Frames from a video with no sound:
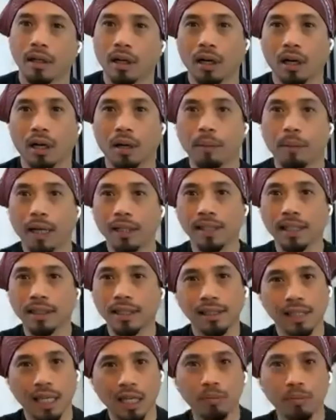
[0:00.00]
I said at
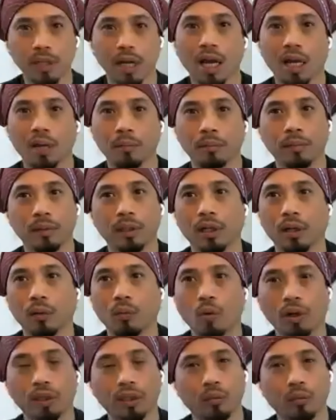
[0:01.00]
the same time,
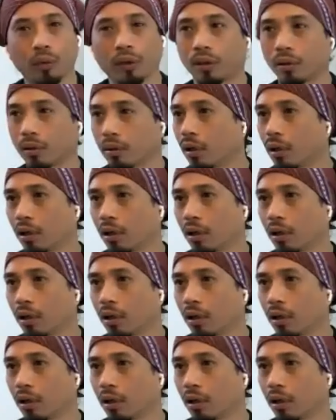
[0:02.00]
working with